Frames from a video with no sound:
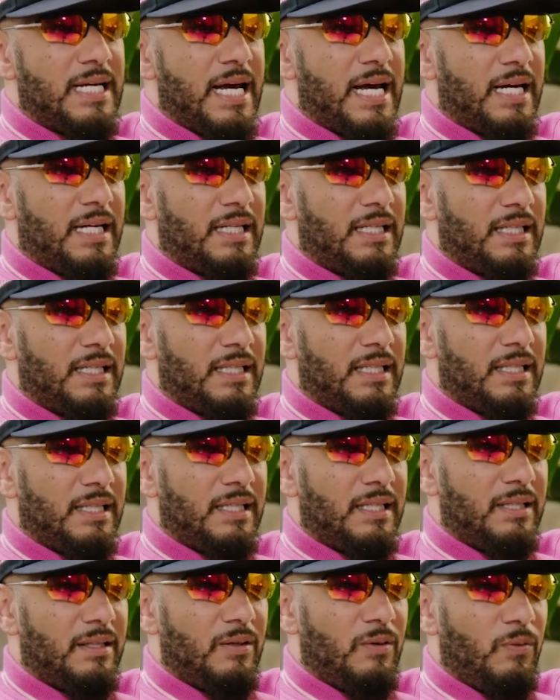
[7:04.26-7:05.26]
that
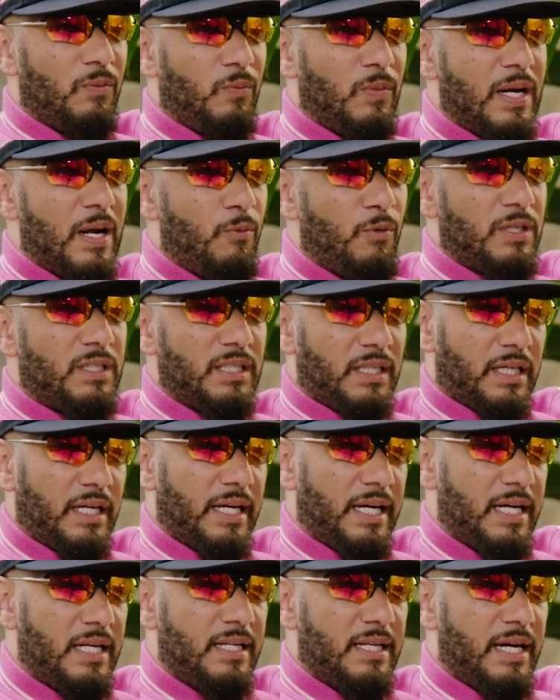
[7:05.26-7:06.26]
when I went to
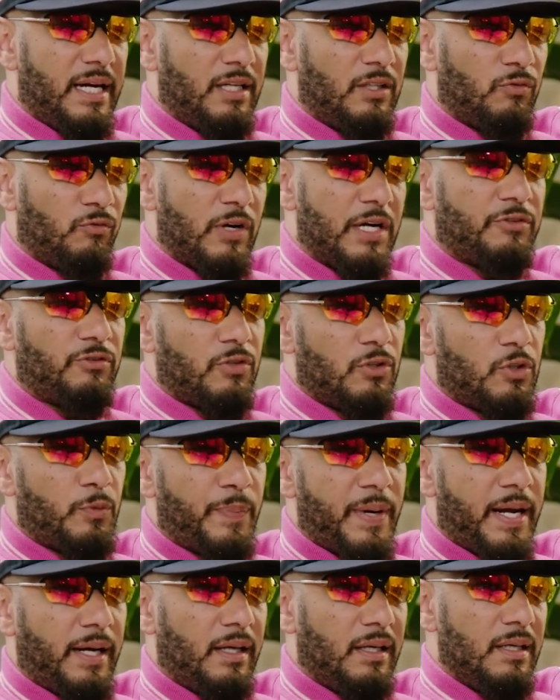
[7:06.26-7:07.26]
Kehinde's
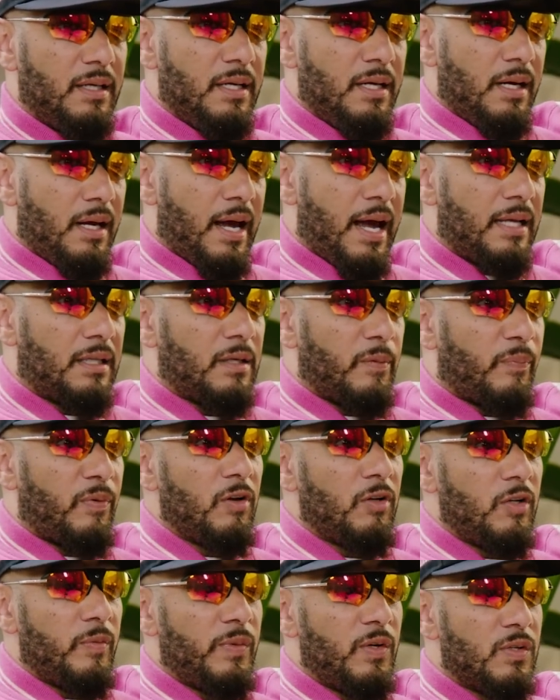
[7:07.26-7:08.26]
retrospect at the
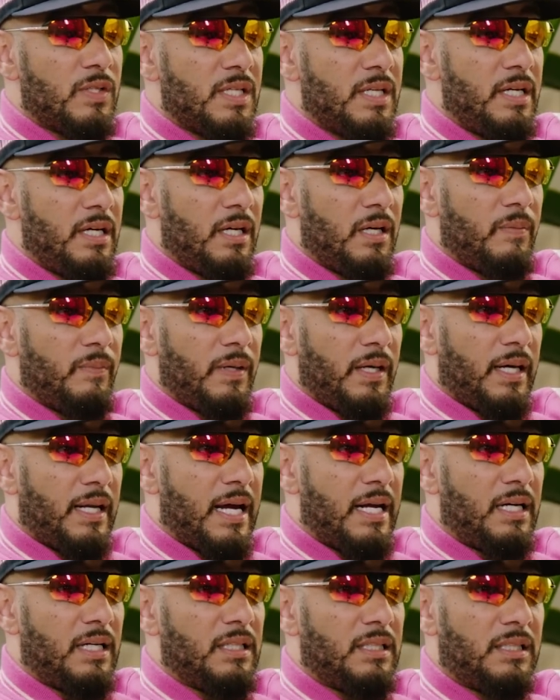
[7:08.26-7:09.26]
Brooklyn Museum, and
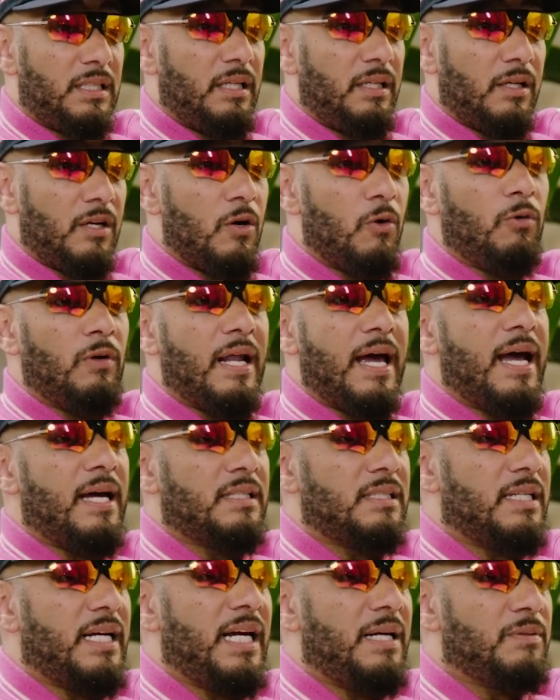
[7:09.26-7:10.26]
I didn't see no
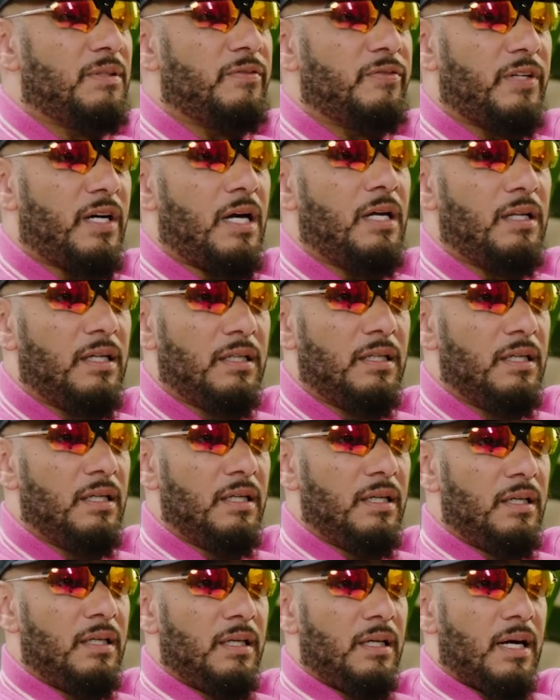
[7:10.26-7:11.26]
last names of color,
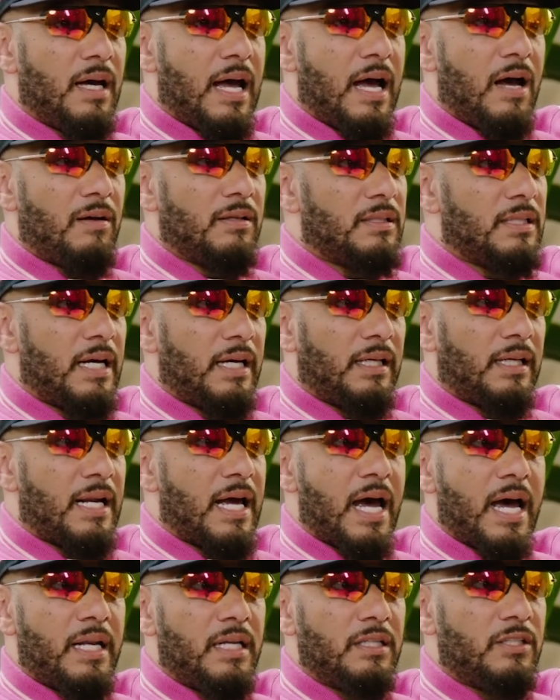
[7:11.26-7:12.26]
I was like,
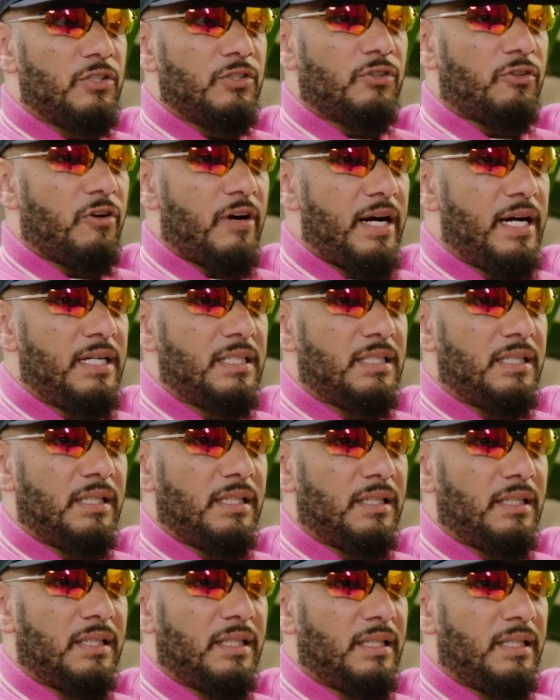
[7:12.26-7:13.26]
nah, this is crazy.
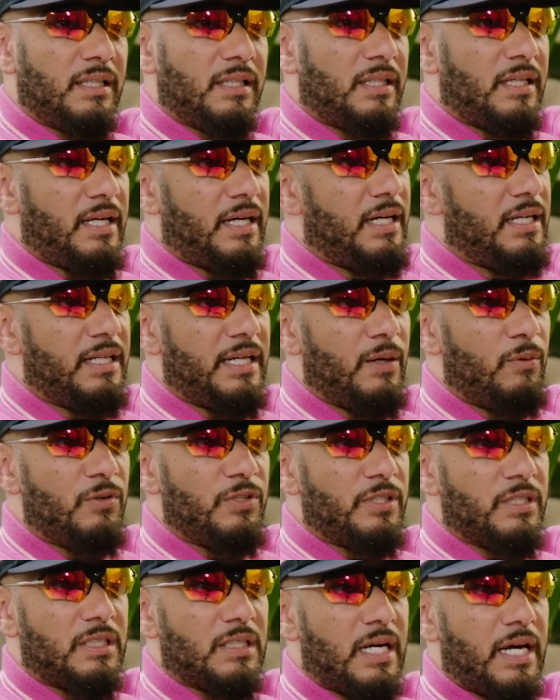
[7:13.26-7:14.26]
And, and then Kehinde
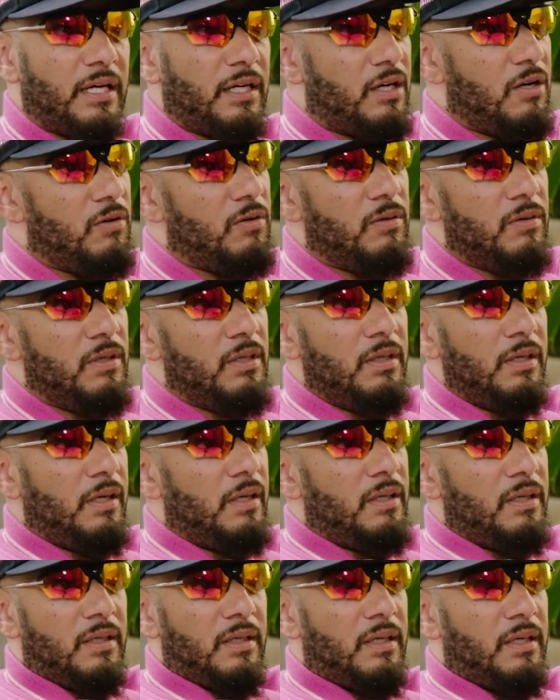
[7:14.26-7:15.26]
was just like, yo,
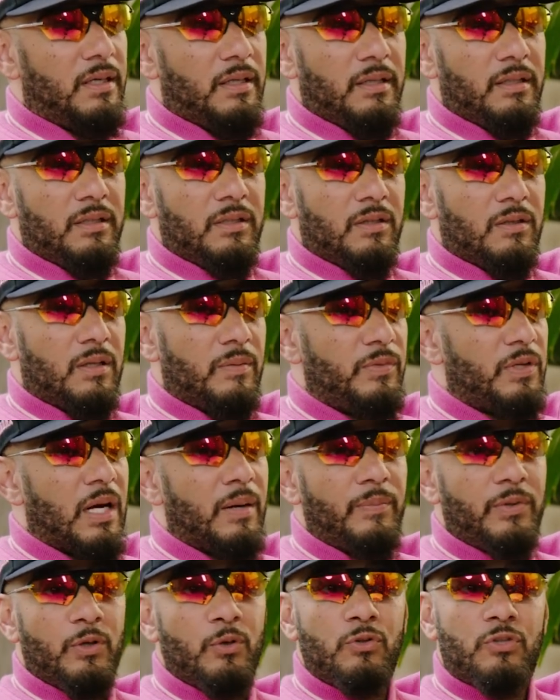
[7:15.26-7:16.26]
you know, I'm,
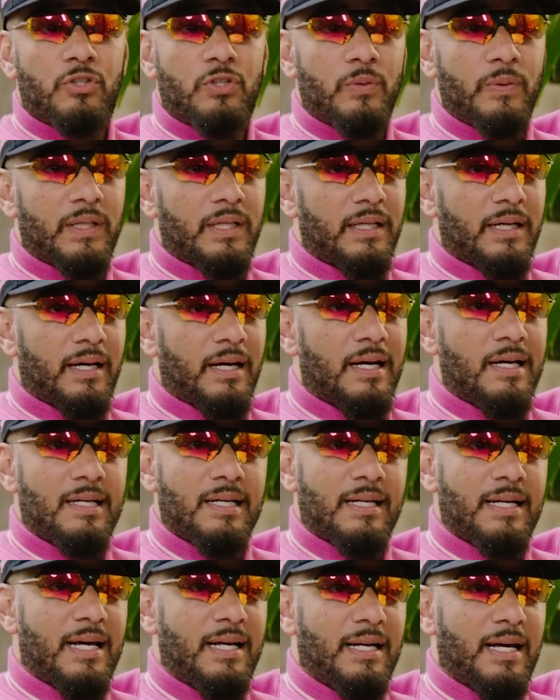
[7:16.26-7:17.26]
I'm used to it now.
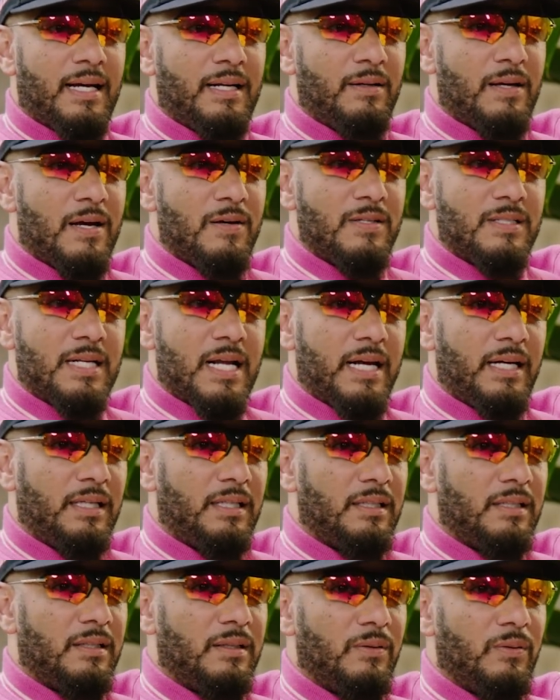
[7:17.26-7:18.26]
And I, I, I was like,
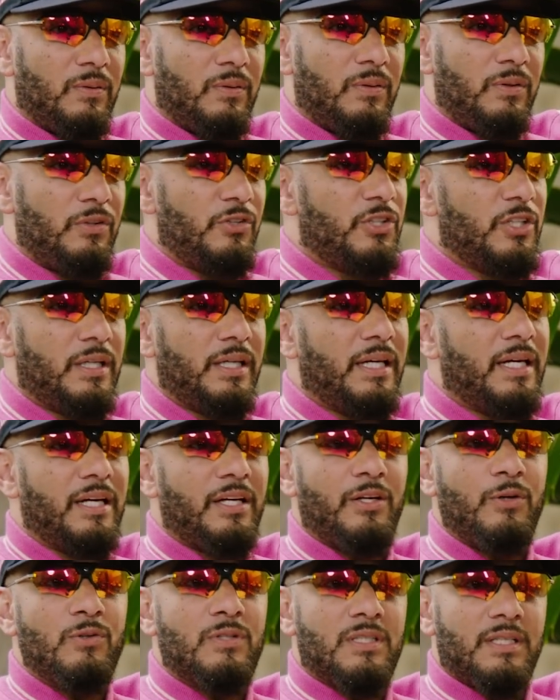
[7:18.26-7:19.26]
you shouldn't get
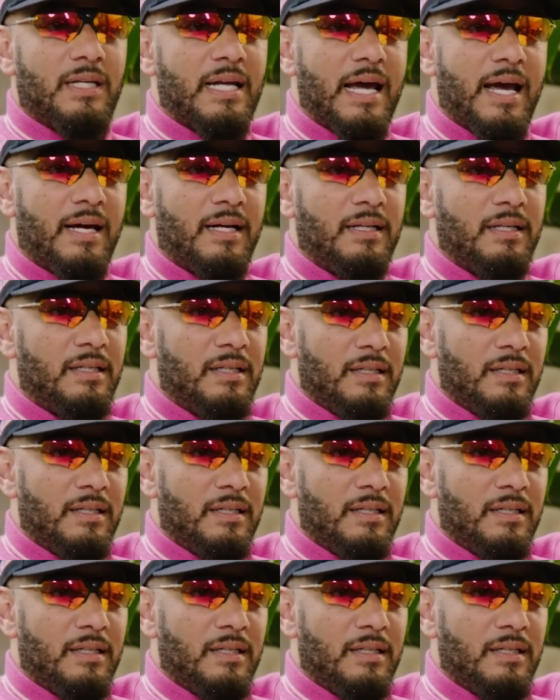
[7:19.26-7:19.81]
used to that.